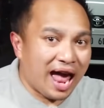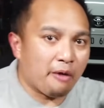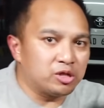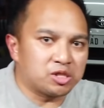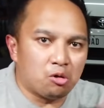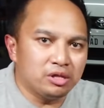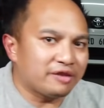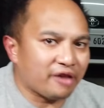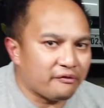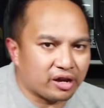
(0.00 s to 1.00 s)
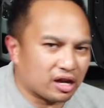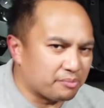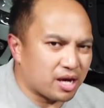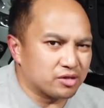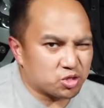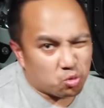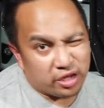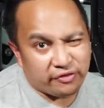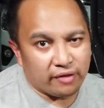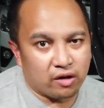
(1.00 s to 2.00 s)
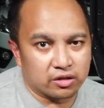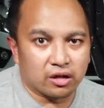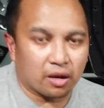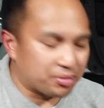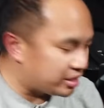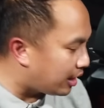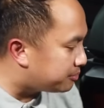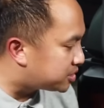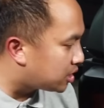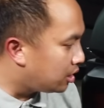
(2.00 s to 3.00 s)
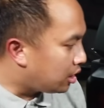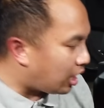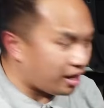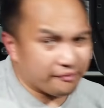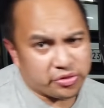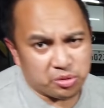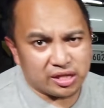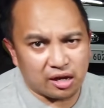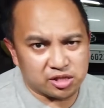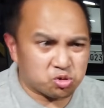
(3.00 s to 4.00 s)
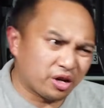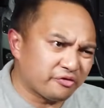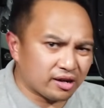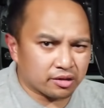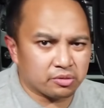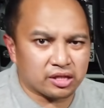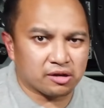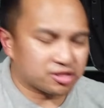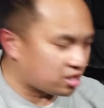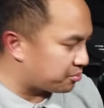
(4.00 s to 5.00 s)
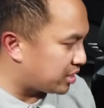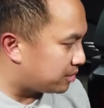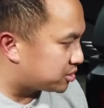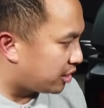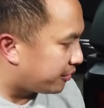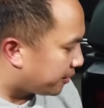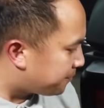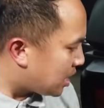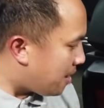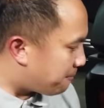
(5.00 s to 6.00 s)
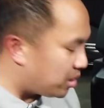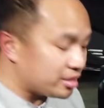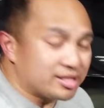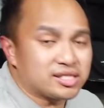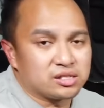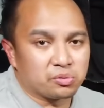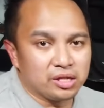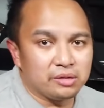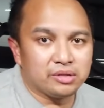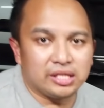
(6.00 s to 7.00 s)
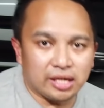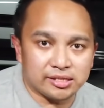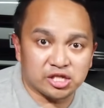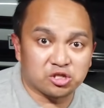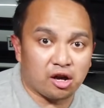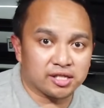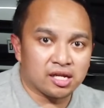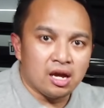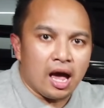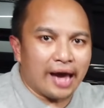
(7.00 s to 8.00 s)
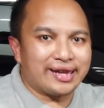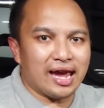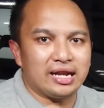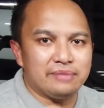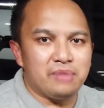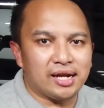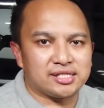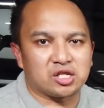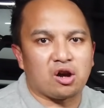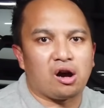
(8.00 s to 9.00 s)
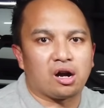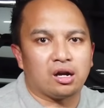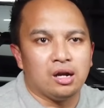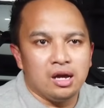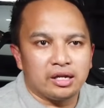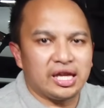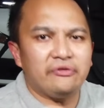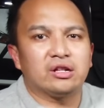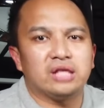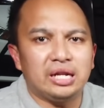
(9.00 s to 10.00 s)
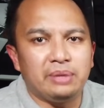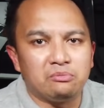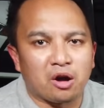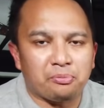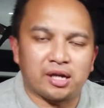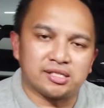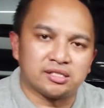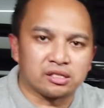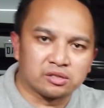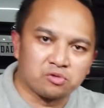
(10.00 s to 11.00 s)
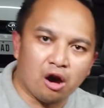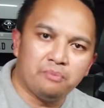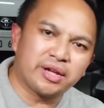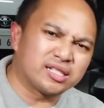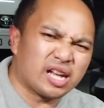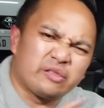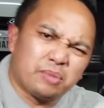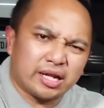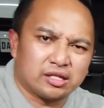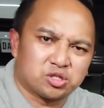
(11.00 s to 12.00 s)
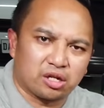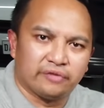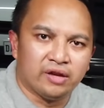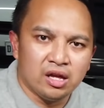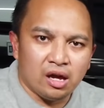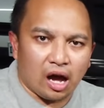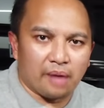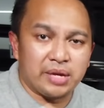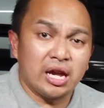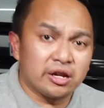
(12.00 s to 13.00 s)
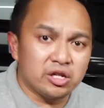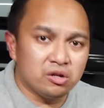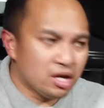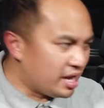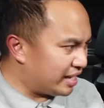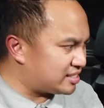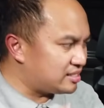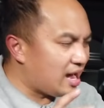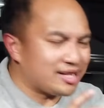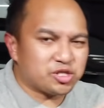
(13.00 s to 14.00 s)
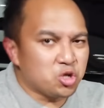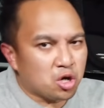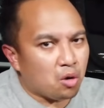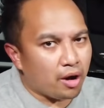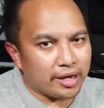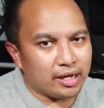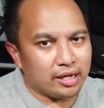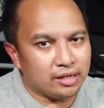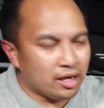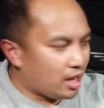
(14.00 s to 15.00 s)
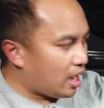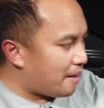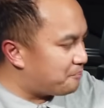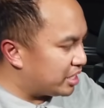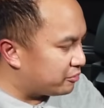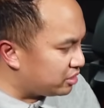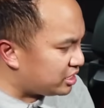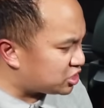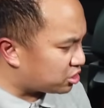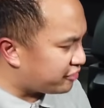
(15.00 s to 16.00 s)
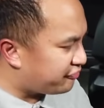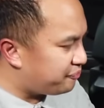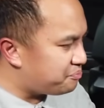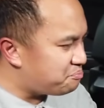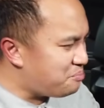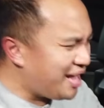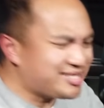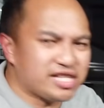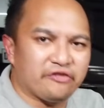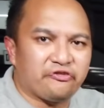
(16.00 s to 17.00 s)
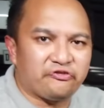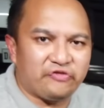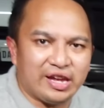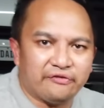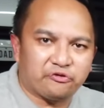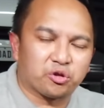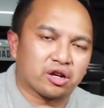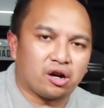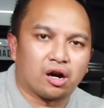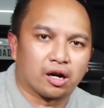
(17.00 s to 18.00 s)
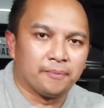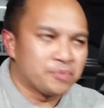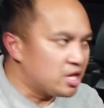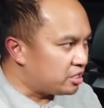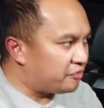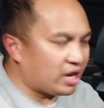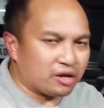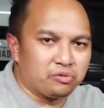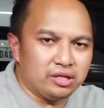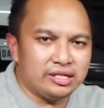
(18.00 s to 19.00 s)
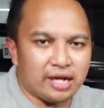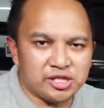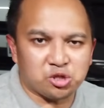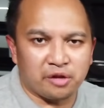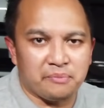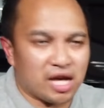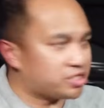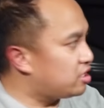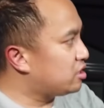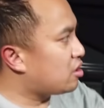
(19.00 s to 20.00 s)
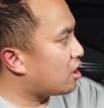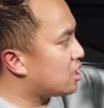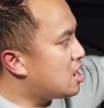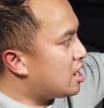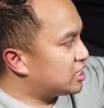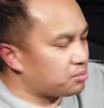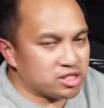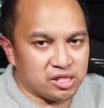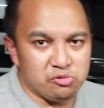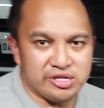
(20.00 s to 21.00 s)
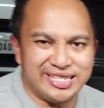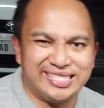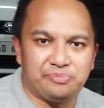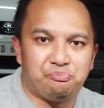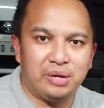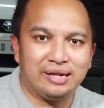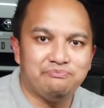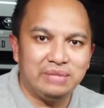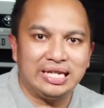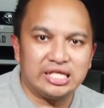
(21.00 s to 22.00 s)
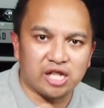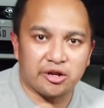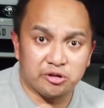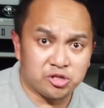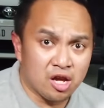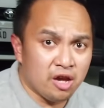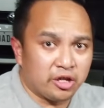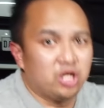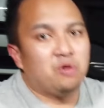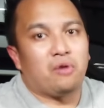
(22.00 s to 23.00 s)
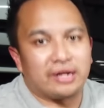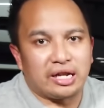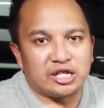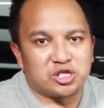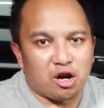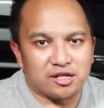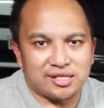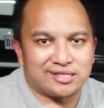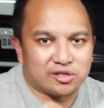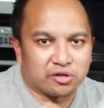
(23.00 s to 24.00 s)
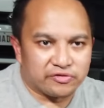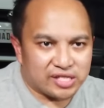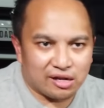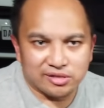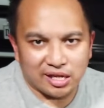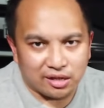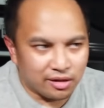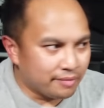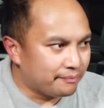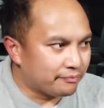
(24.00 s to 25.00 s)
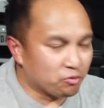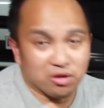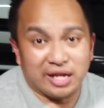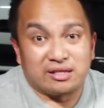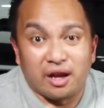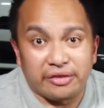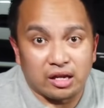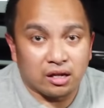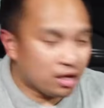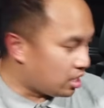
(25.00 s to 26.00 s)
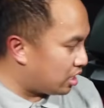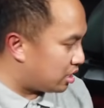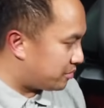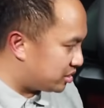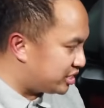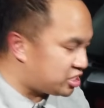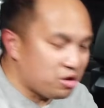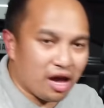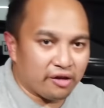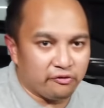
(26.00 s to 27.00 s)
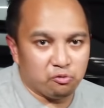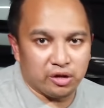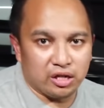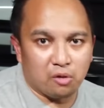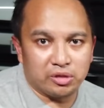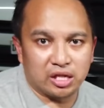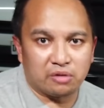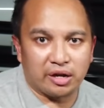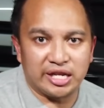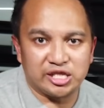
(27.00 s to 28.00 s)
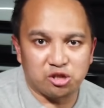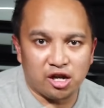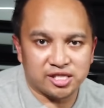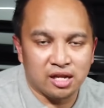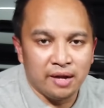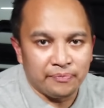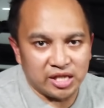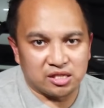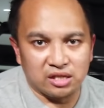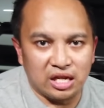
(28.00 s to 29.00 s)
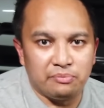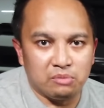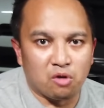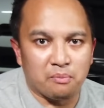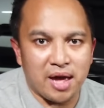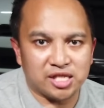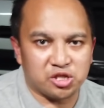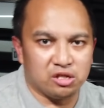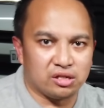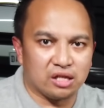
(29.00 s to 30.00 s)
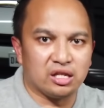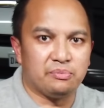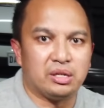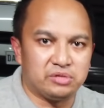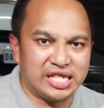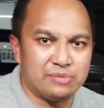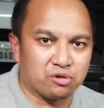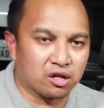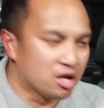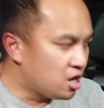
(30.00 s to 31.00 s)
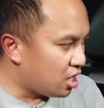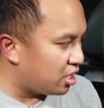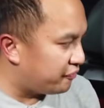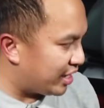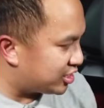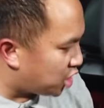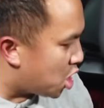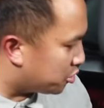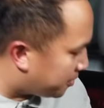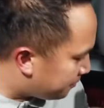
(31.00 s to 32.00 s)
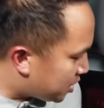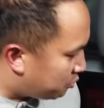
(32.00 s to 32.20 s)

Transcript: I was only revving at about 2,500 RPMs, 25 to 3,000 RPMs on there. But this is a really nice exhaust. Again, it makes the car, give it a little bit more presence on the road because everybody can sort of hear you. It's not too quiet, but it really sort of makes it fit for the car. You've got a really nice sort of masculine car, especially with these big meaty tires. You don't want an exhaust that sort of sounds like, well, like nothing. At least you have, you know, with the Greddy exhaust, it's a little bit more masculine, a little bit deeper of a tone.